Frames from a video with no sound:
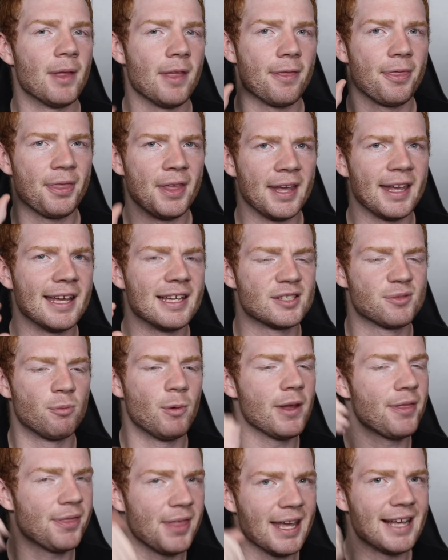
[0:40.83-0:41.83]
the thing is,
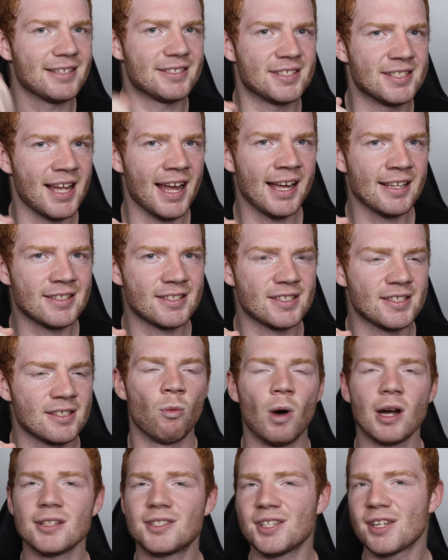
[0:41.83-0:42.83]
with these
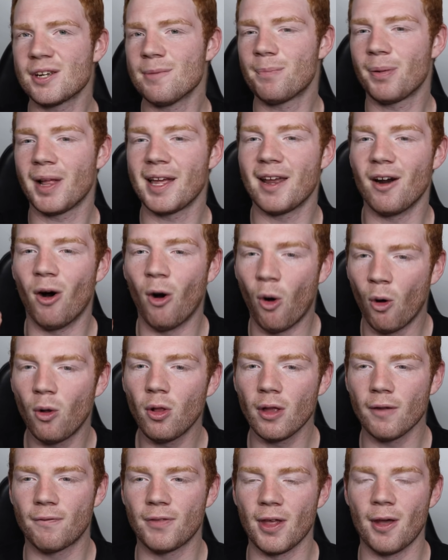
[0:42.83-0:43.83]
sets, once you complete
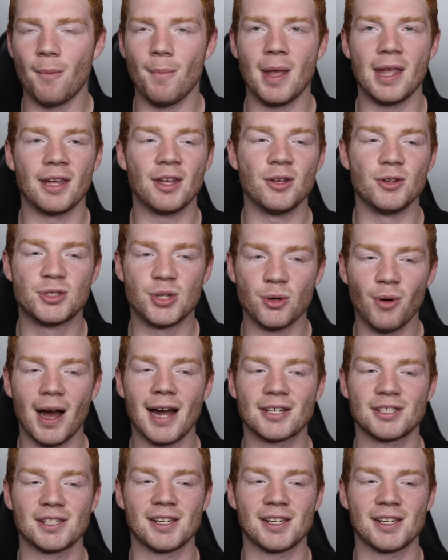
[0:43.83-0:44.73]
all of them, you do actually